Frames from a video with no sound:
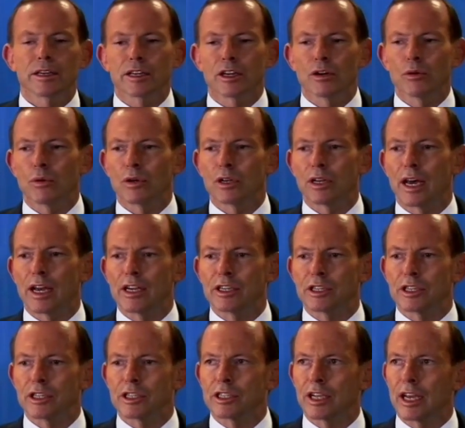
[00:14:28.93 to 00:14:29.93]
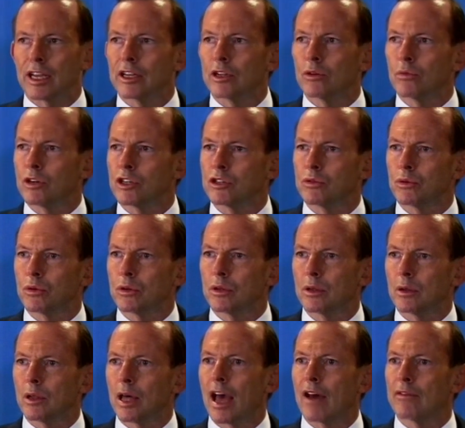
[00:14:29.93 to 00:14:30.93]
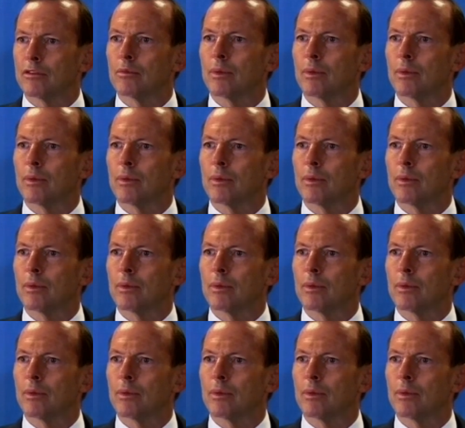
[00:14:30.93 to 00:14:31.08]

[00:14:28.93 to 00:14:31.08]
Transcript: coordination centre, which will have